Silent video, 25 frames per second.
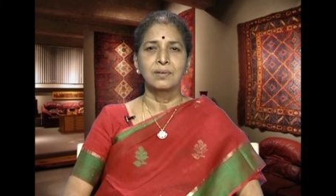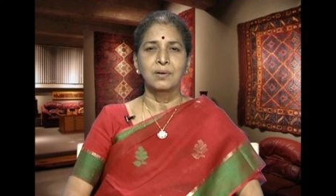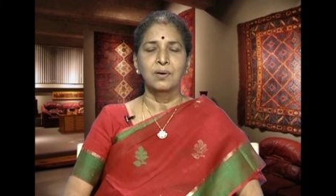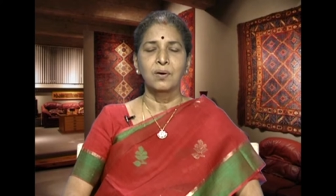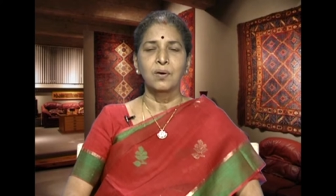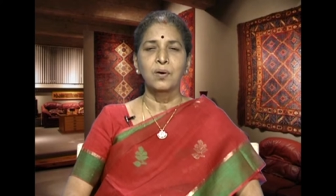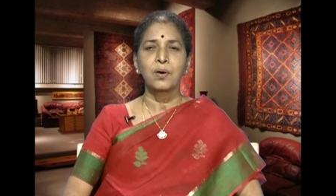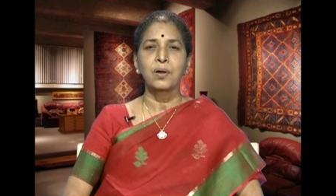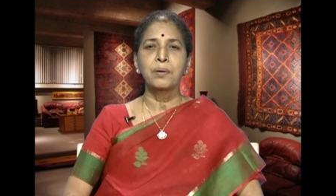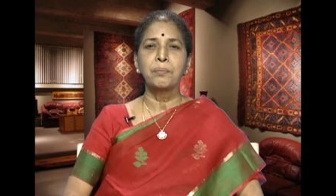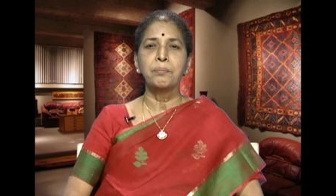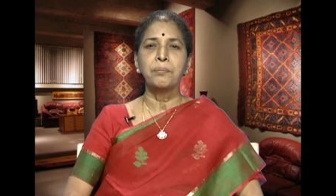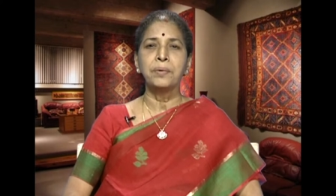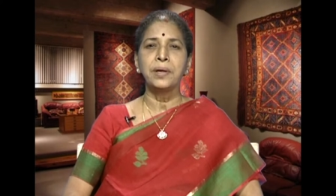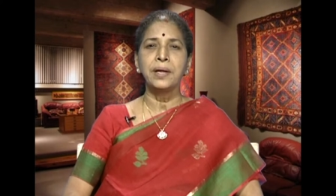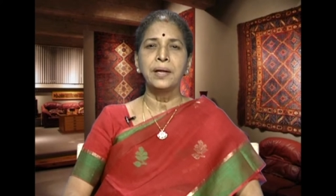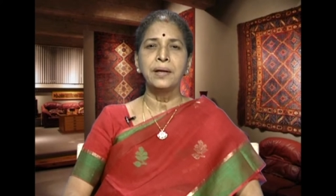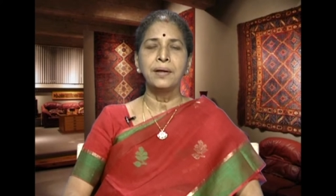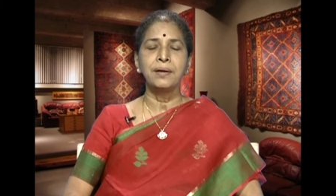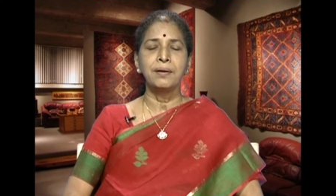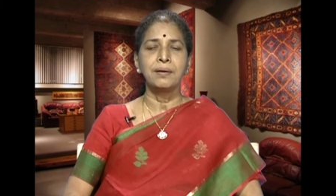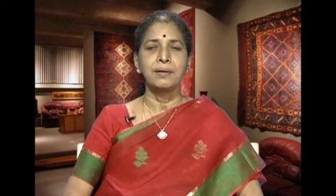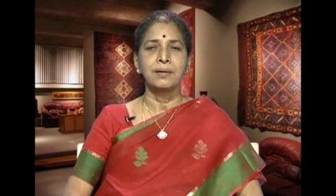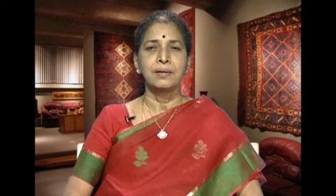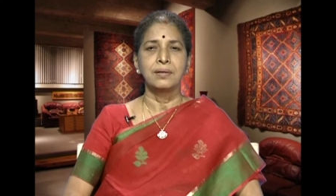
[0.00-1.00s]
are made
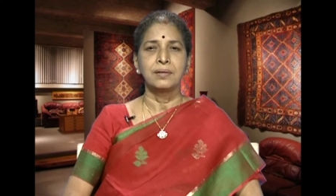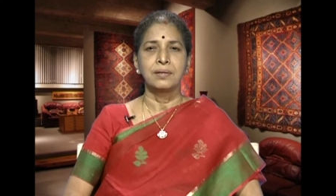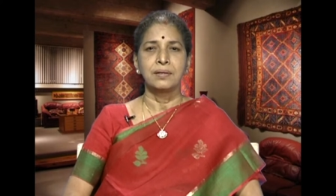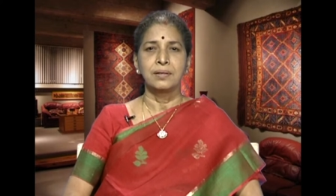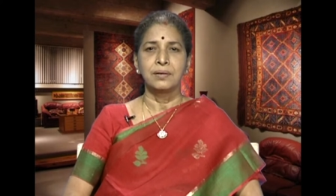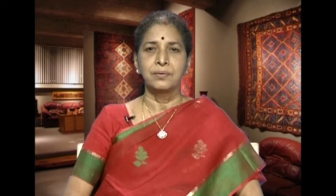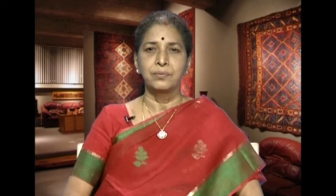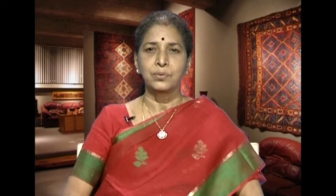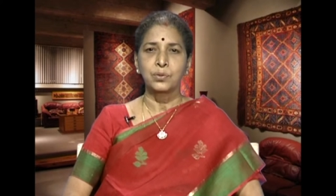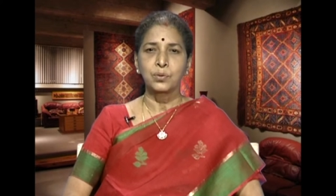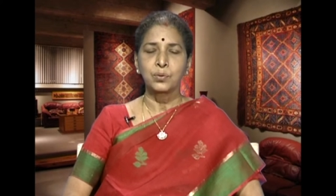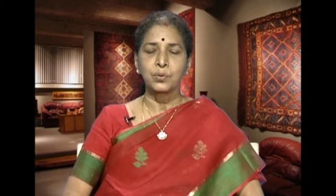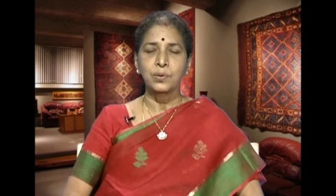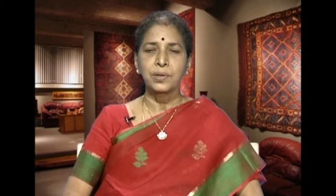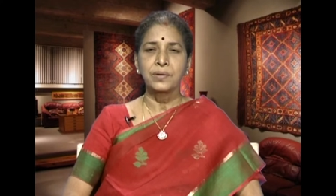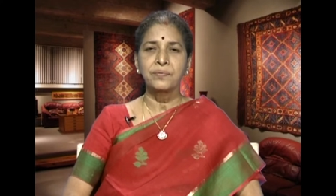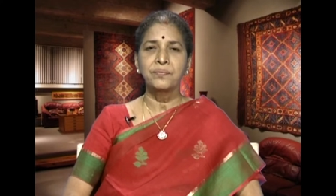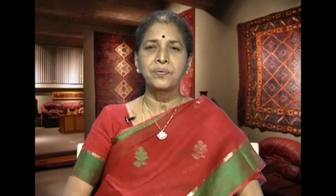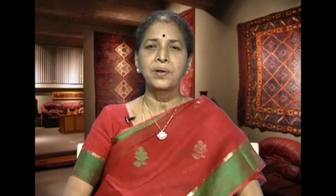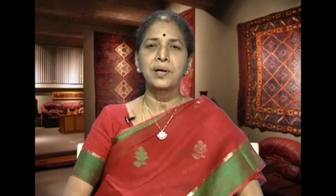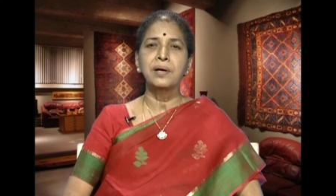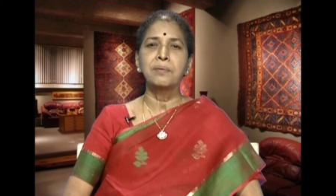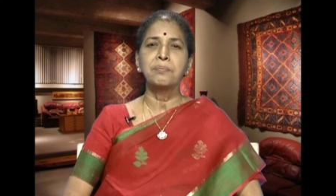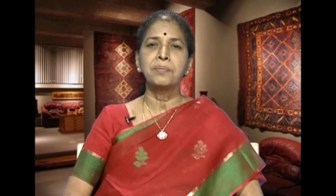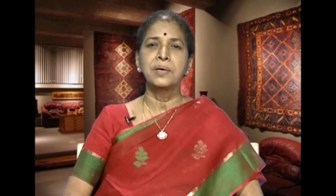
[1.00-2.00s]
through
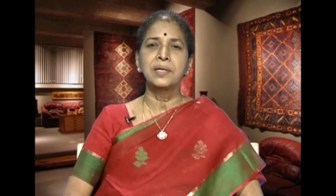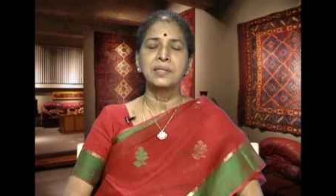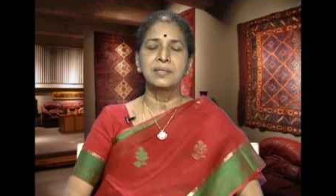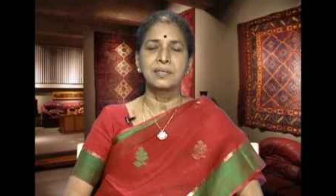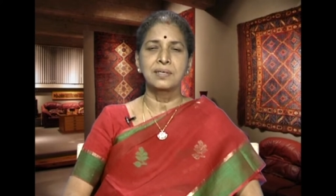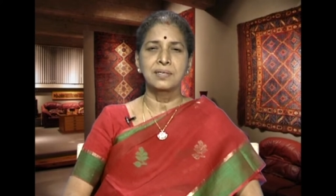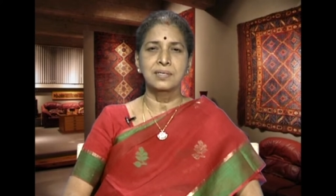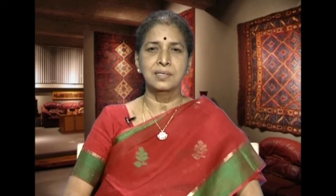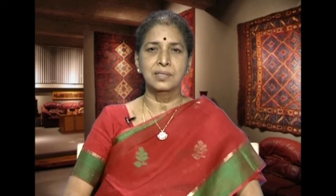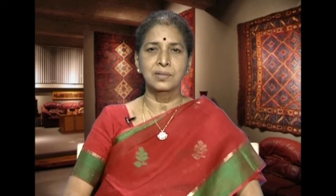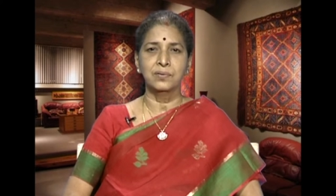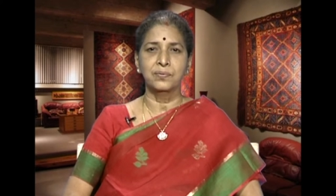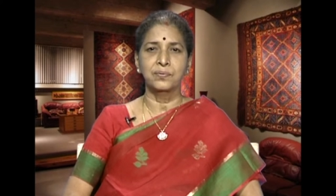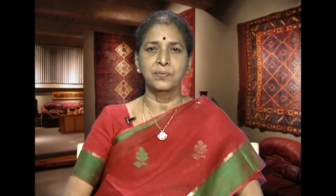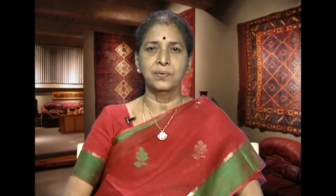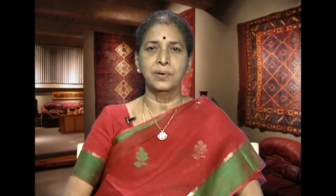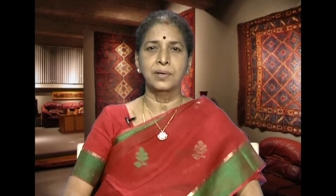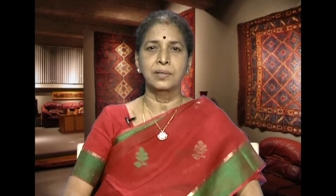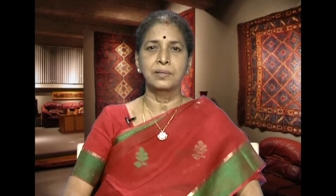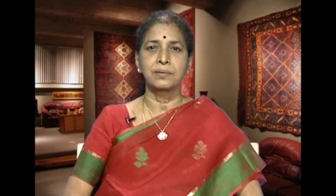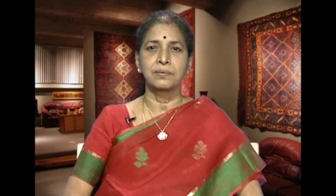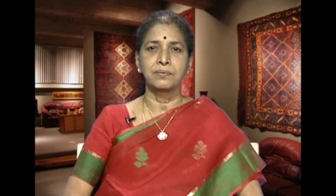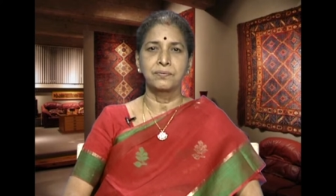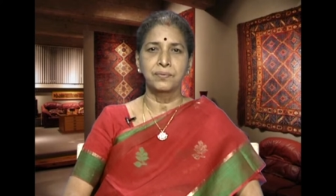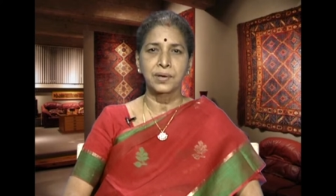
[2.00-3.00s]
different methods of
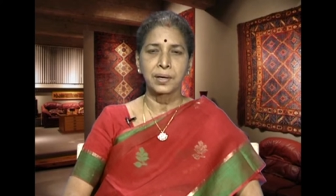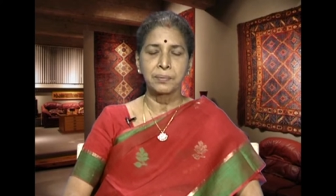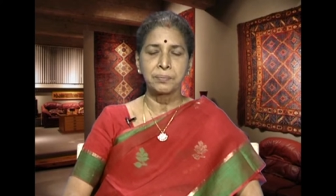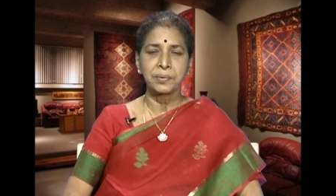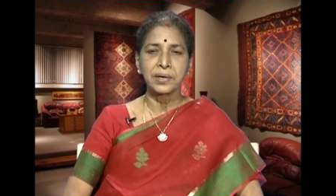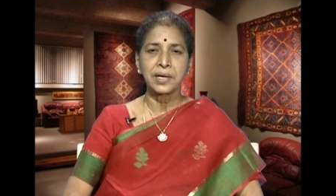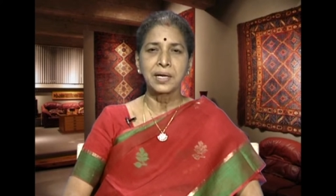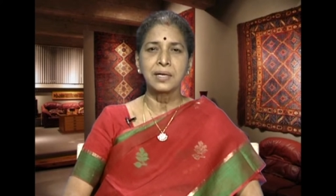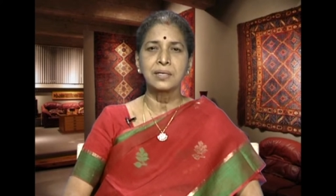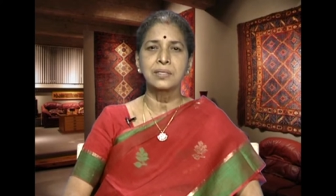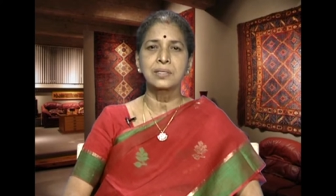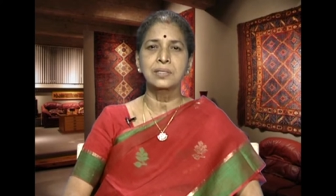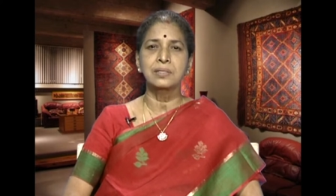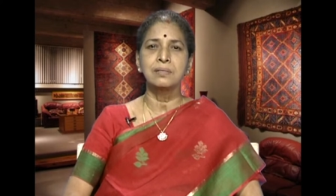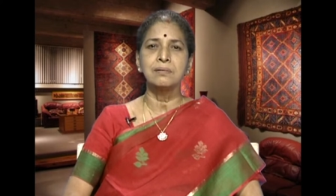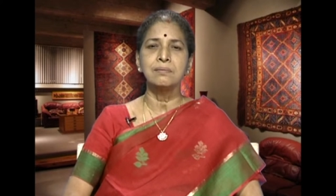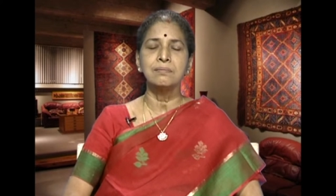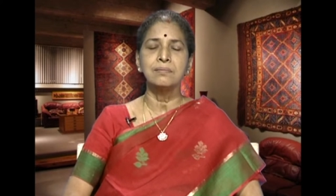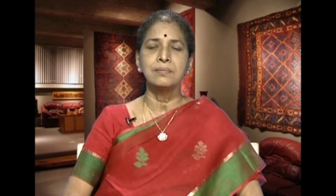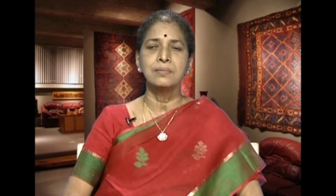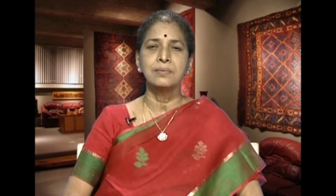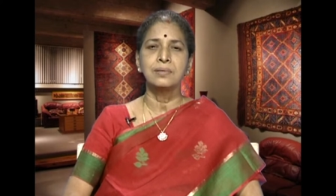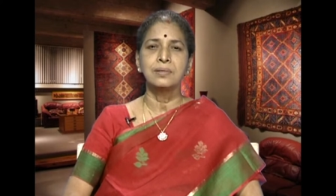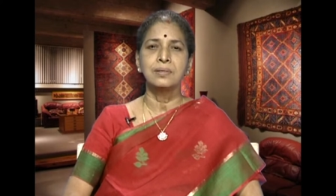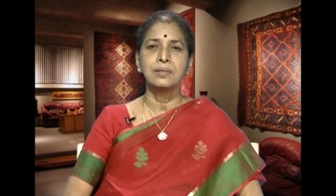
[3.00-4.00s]
fabrication
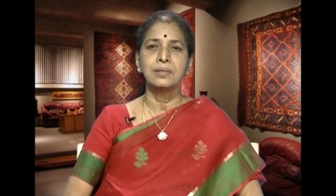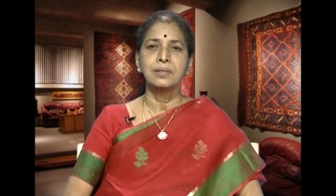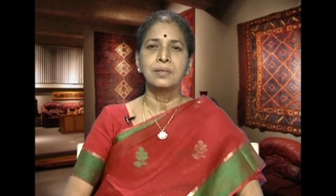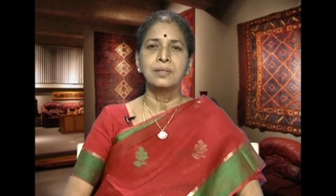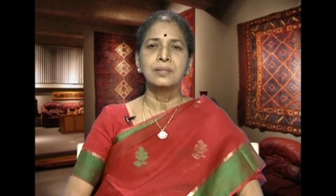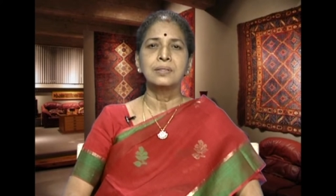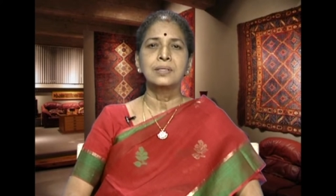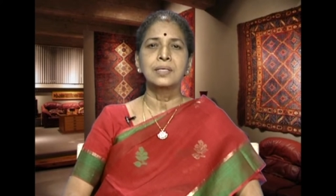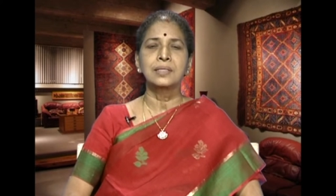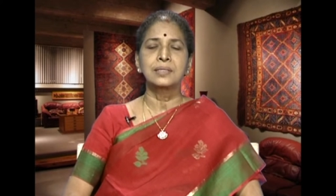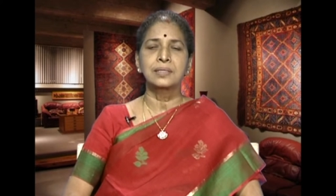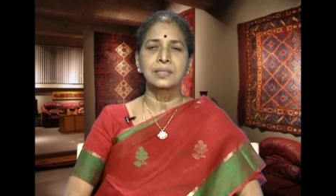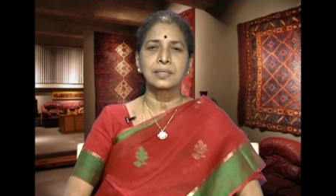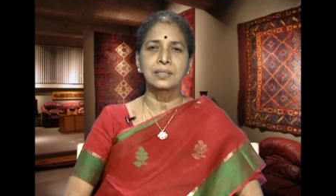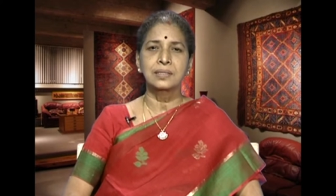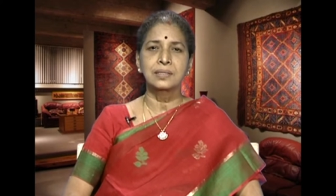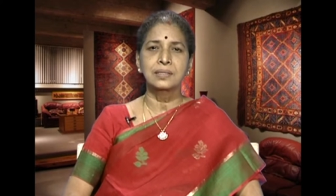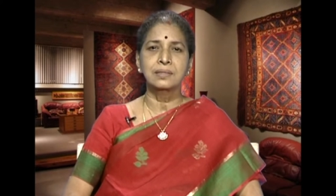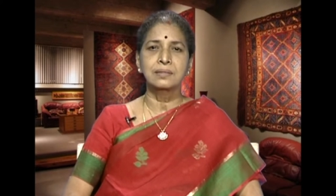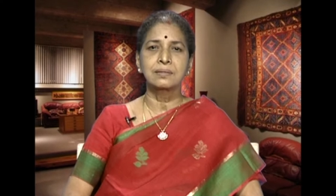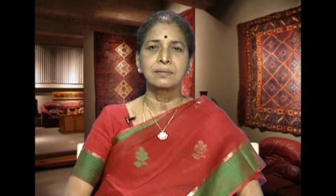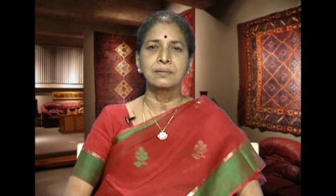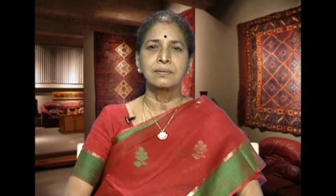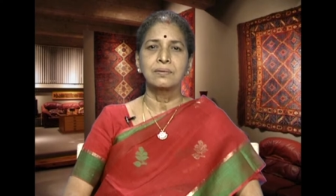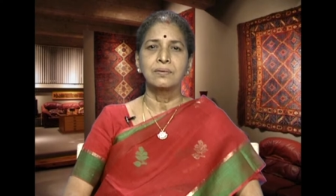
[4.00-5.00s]
such as
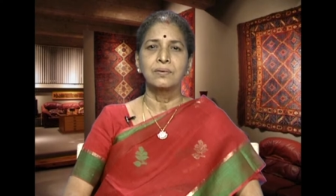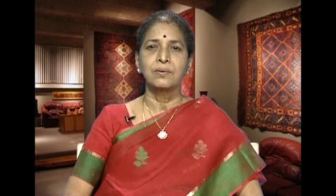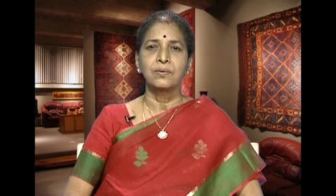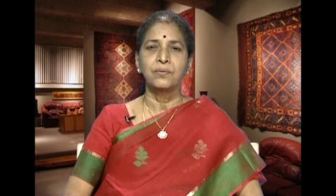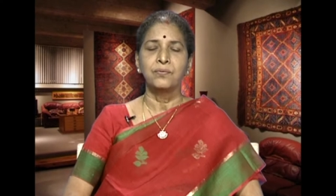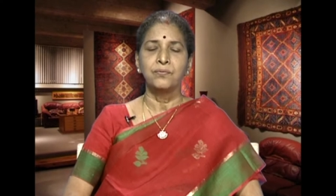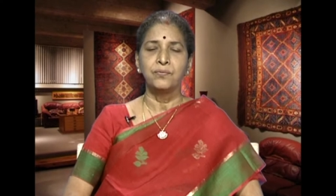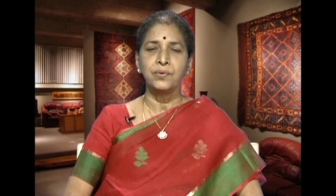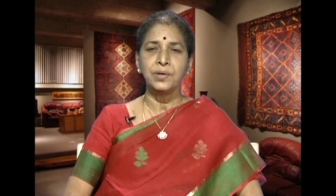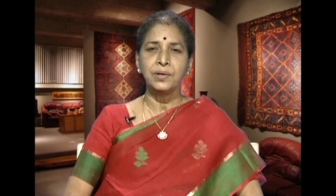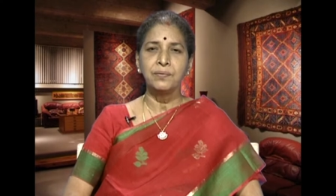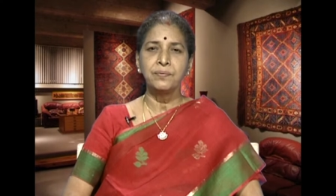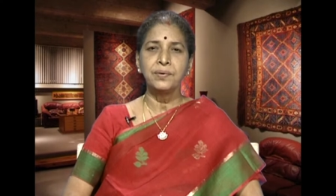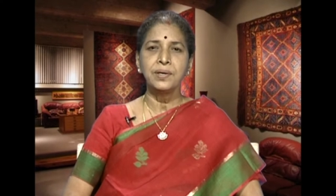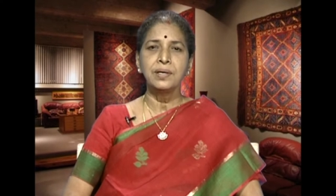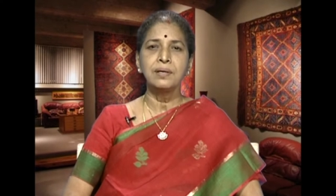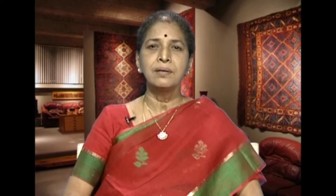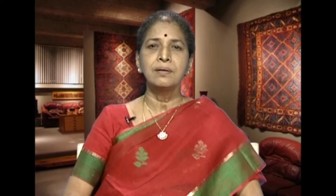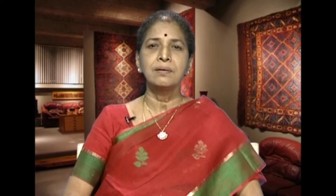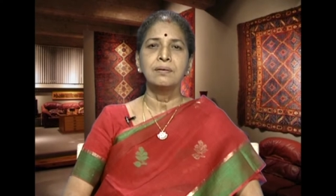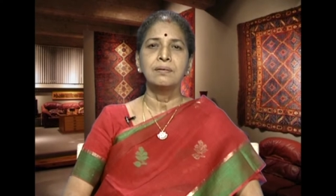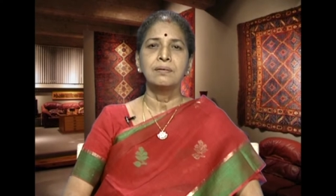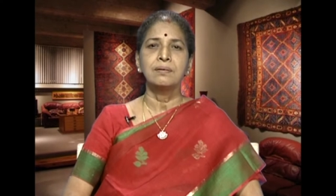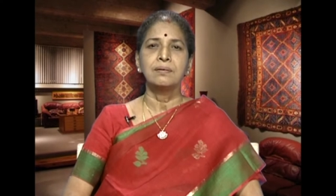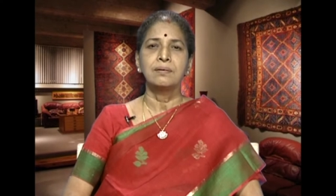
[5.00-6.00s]
weaving,
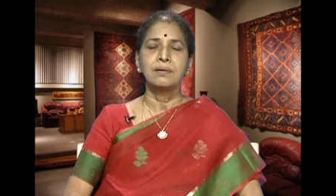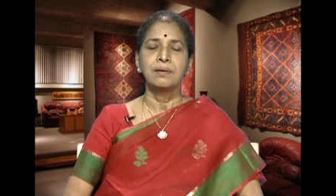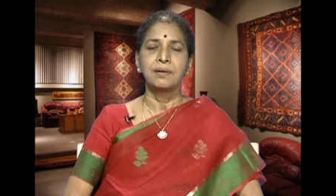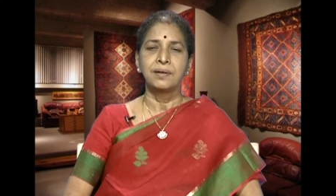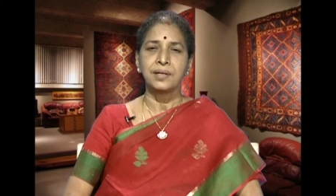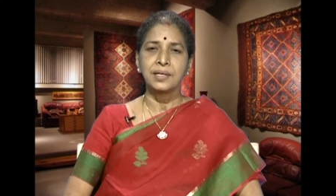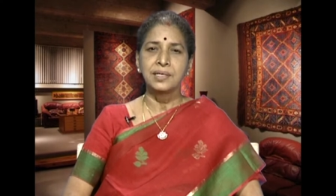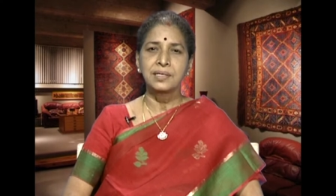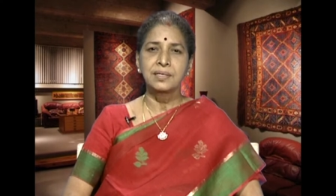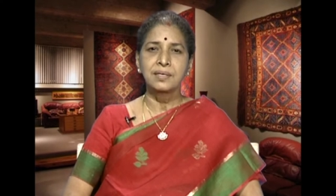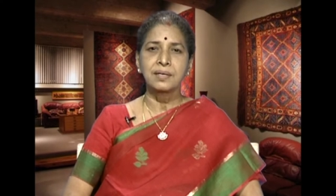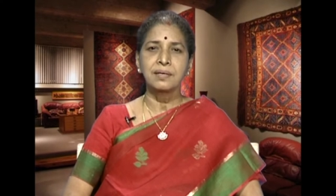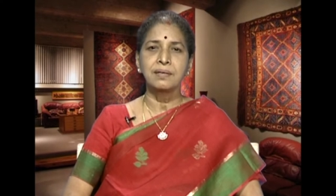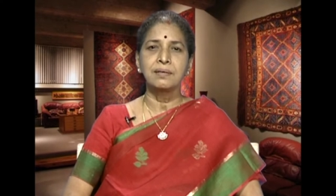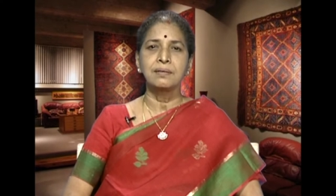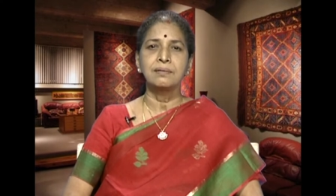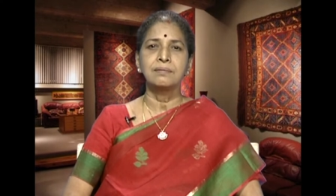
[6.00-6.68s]
knitting,